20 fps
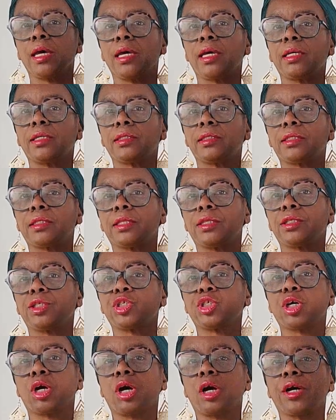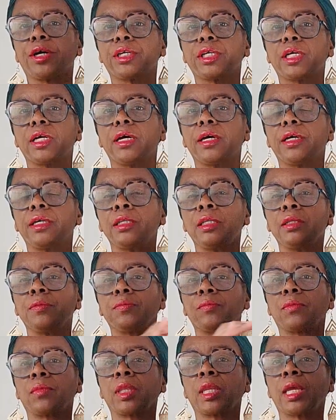is this cardigan
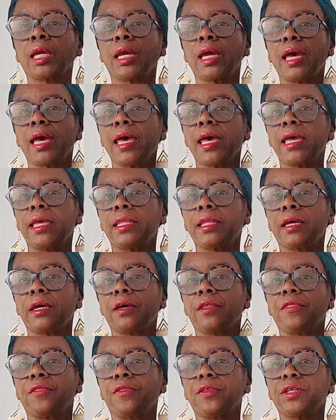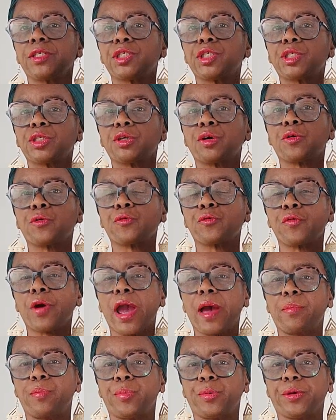and this
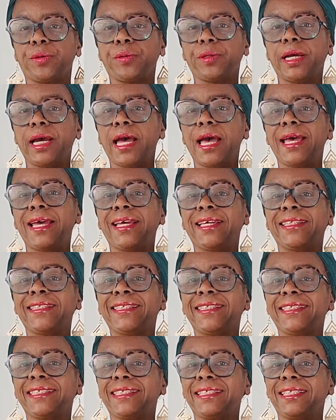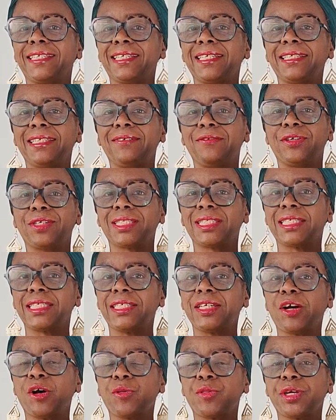wrap, and you can
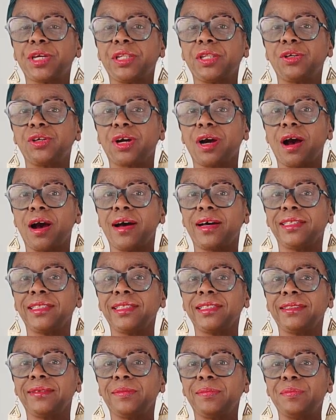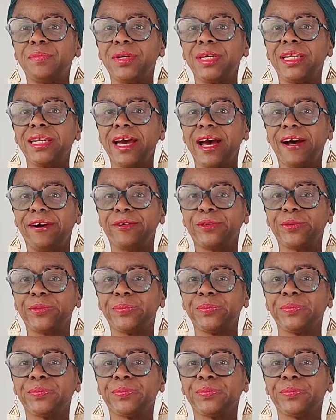see how they look on me now.